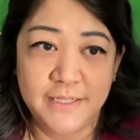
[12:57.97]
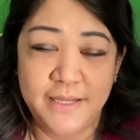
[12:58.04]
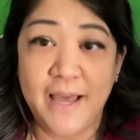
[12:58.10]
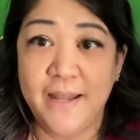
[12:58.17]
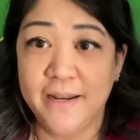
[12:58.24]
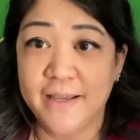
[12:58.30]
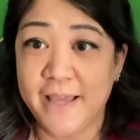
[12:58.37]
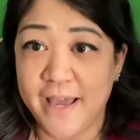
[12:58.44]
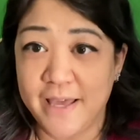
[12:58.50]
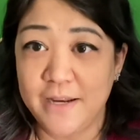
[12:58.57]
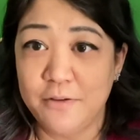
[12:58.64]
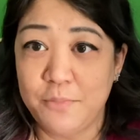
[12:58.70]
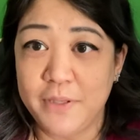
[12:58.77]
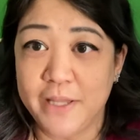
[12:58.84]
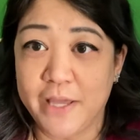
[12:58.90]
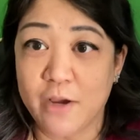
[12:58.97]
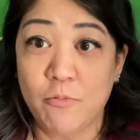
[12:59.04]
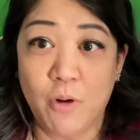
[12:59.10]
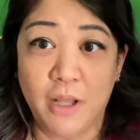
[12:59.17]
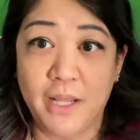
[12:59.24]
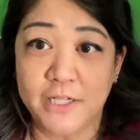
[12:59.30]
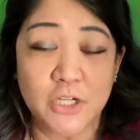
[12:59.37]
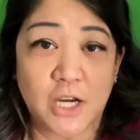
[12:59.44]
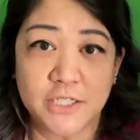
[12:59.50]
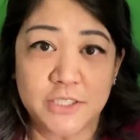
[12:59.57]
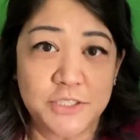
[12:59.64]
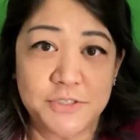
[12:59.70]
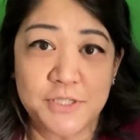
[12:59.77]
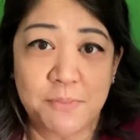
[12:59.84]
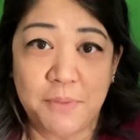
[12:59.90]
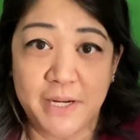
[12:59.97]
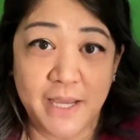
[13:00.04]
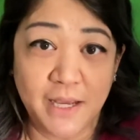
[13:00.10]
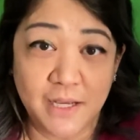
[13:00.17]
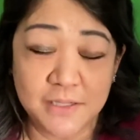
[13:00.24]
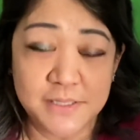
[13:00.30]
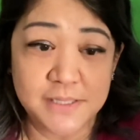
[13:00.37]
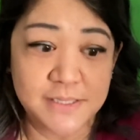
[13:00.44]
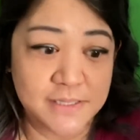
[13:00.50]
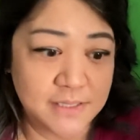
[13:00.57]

And again, it'd be like, well, I talked to somebody else,